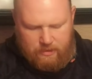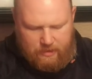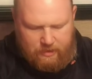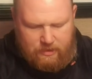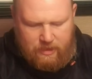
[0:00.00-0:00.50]

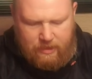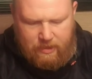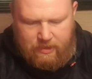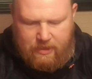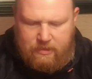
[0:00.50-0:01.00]
It's like
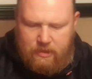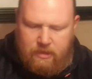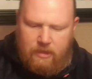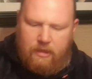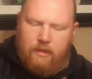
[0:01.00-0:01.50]

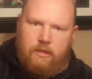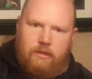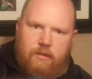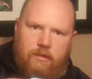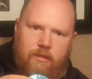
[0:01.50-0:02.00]
elasticated,
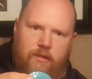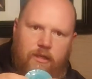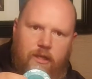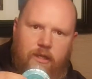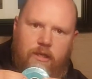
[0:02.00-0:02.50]

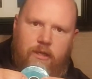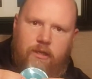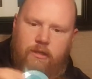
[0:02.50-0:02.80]
sticky